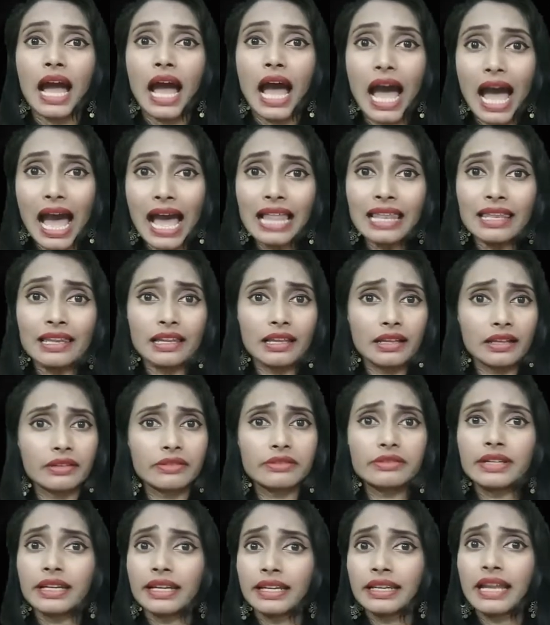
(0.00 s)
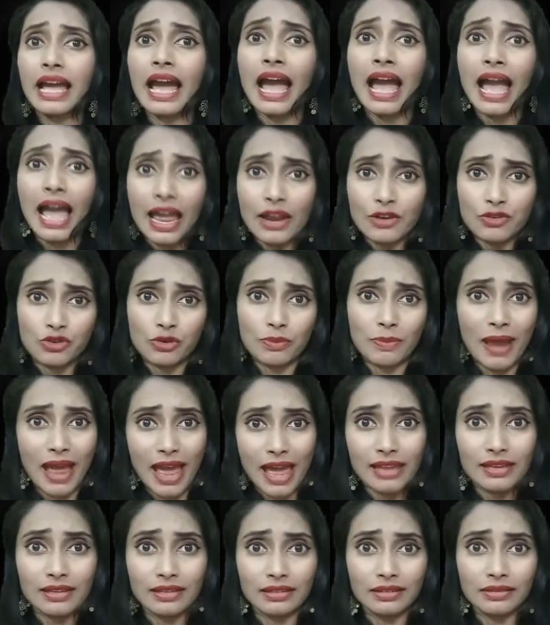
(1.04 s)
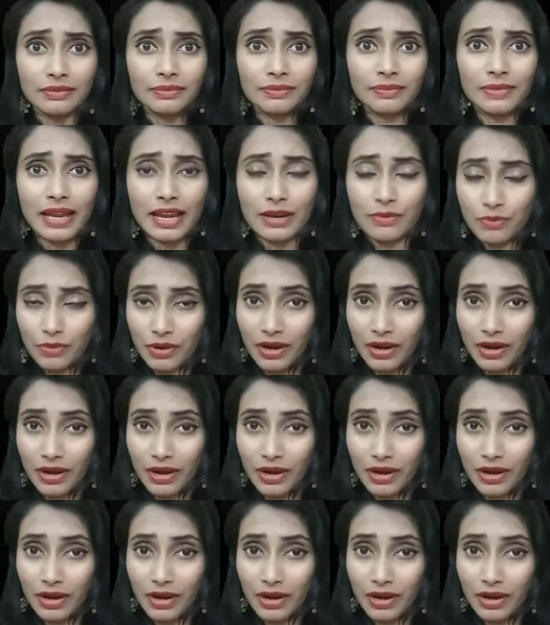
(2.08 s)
I live in Hyderabad at